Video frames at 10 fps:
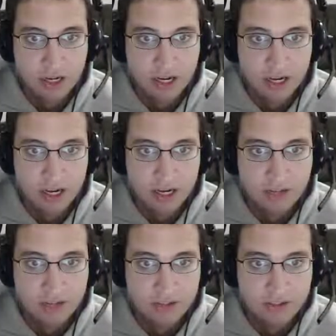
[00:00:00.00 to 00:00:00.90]

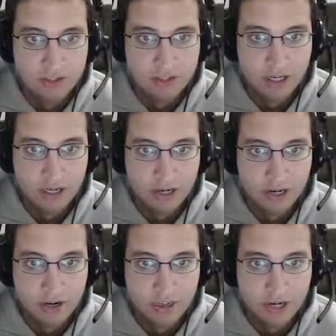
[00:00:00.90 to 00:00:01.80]
and uh, I
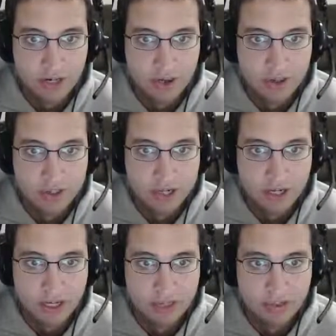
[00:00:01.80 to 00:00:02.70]
don't know why Kona's not
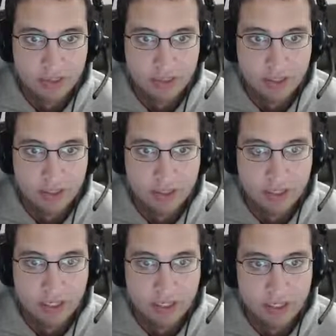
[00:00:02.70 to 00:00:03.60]
healing, but
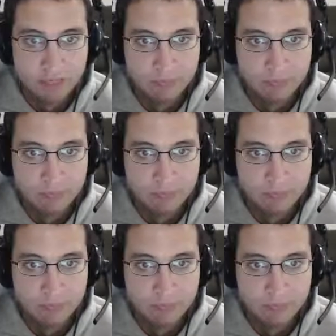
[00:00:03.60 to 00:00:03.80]
um,